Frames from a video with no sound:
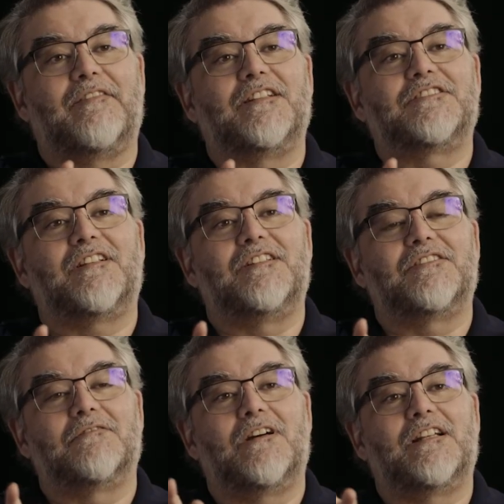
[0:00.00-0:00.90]
eventually
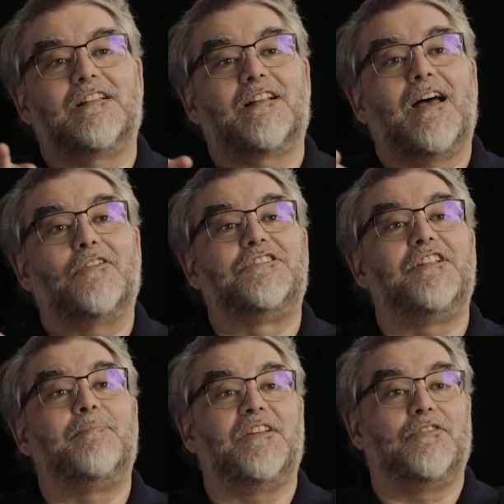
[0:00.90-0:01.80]
to run in cloud
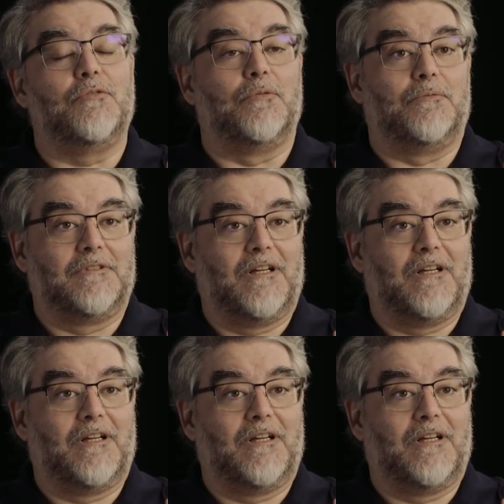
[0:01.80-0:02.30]
G P U.